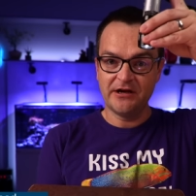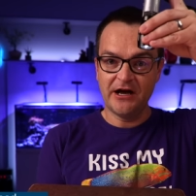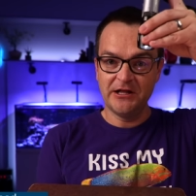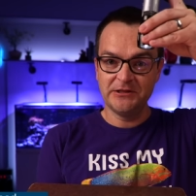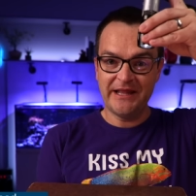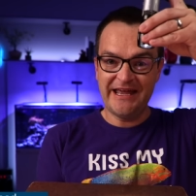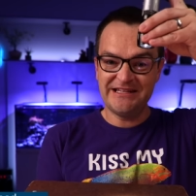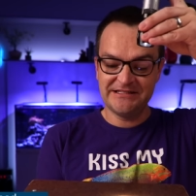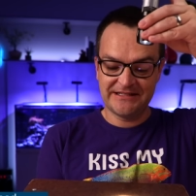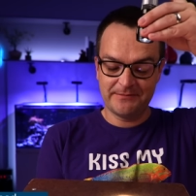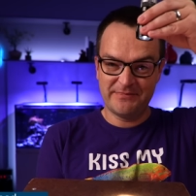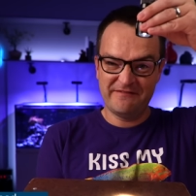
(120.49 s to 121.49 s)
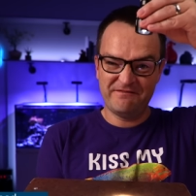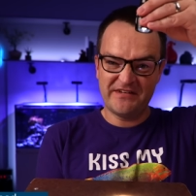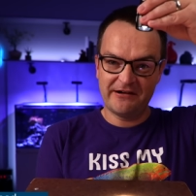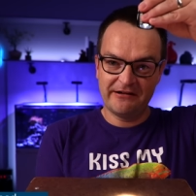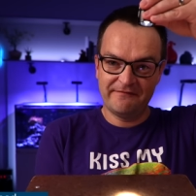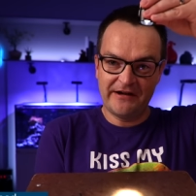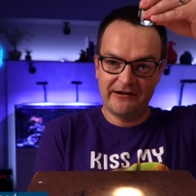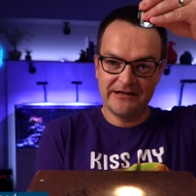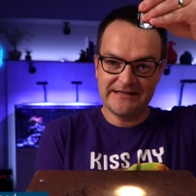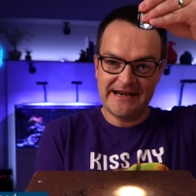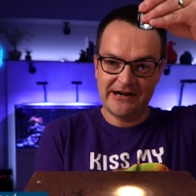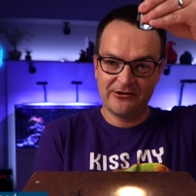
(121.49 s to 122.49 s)
A lens can be very, very
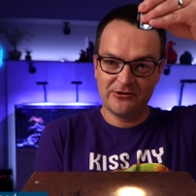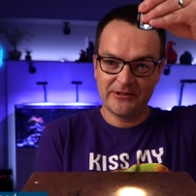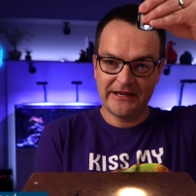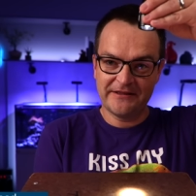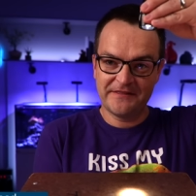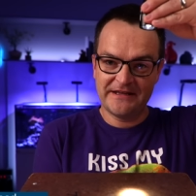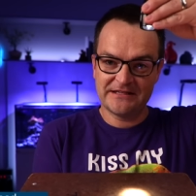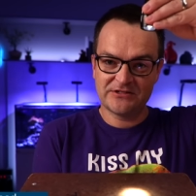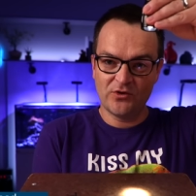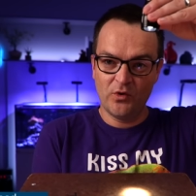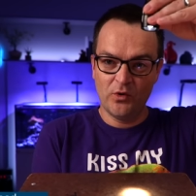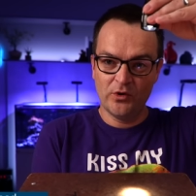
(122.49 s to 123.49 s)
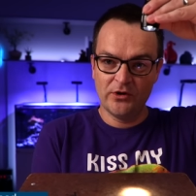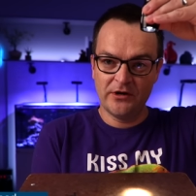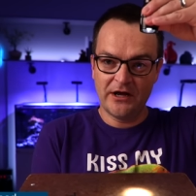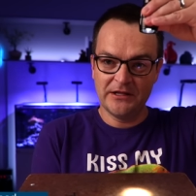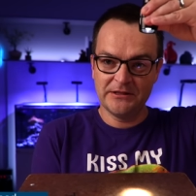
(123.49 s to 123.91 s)
narrow like this, or a